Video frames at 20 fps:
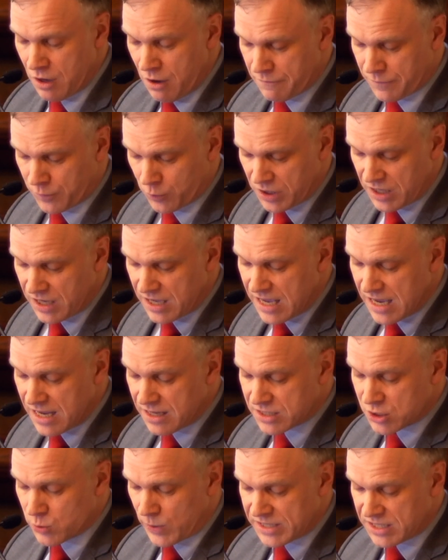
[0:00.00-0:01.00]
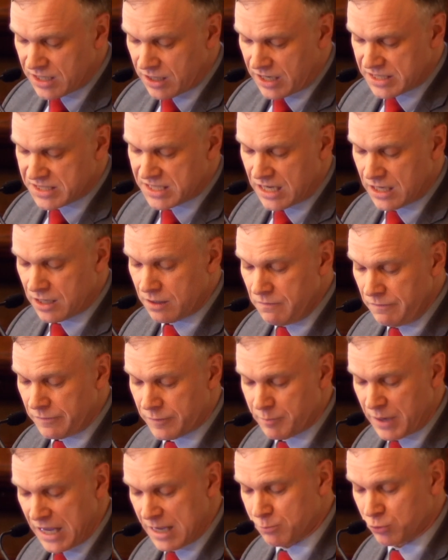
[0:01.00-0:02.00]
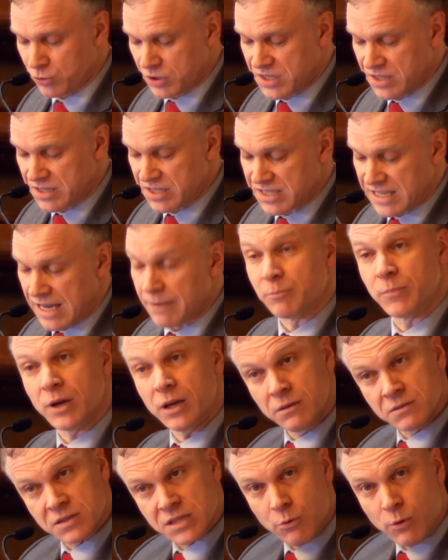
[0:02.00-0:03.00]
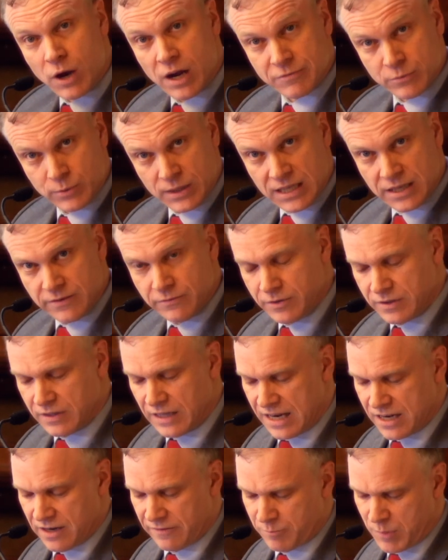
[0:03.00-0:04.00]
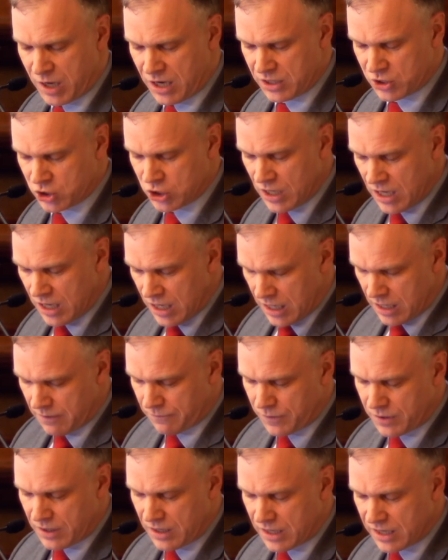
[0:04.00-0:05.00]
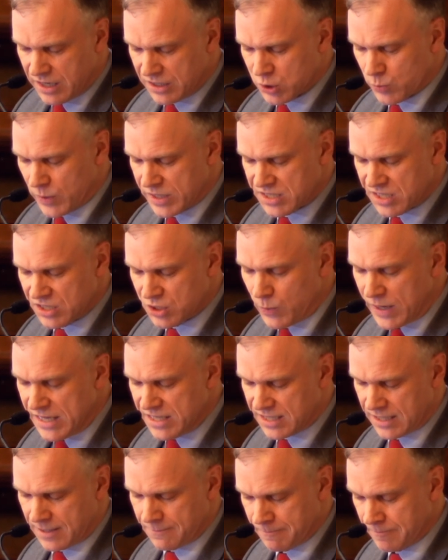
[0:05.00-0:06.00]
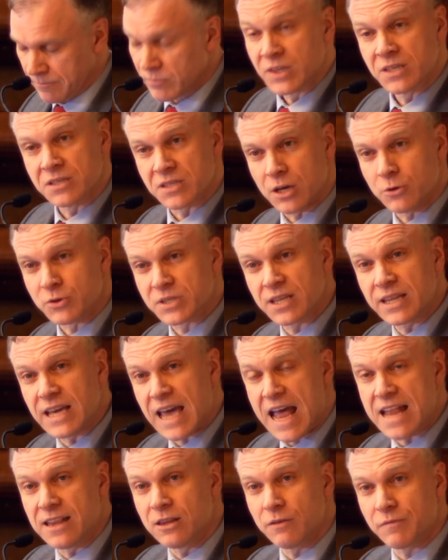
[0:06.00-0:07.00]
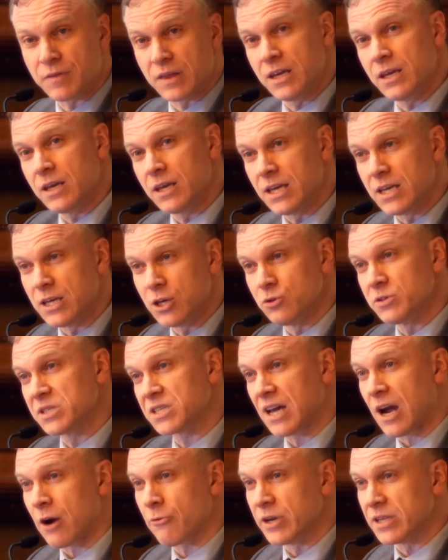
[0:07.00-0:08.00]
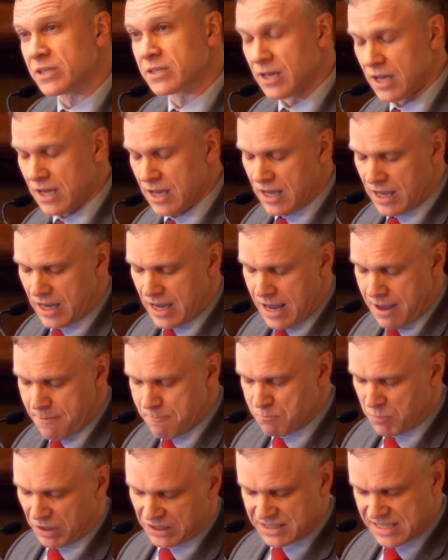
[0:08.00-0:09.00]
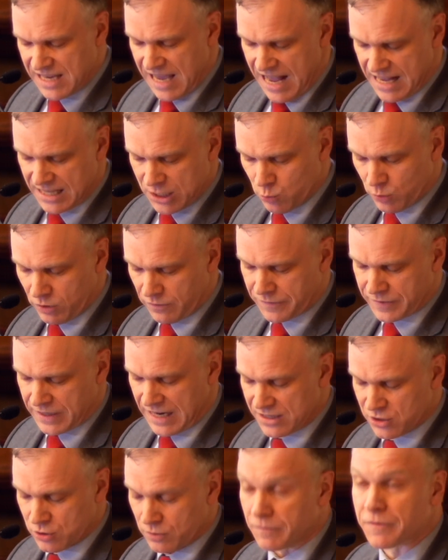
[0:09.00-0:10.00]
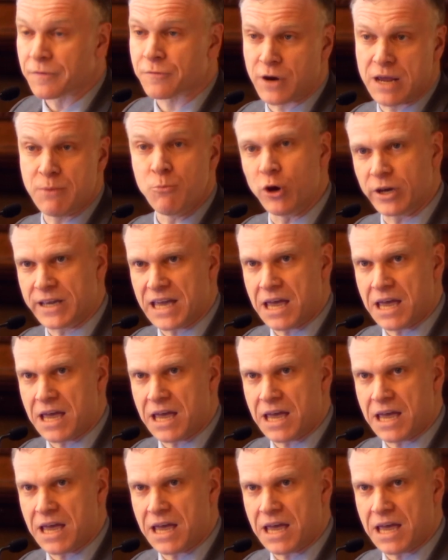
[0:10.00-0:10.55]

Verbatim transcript: for the year 2019 from April to December, so after we leave at the end of March, and for the year 2020. So to the end of the EU's current uh, multi-annual financial framework,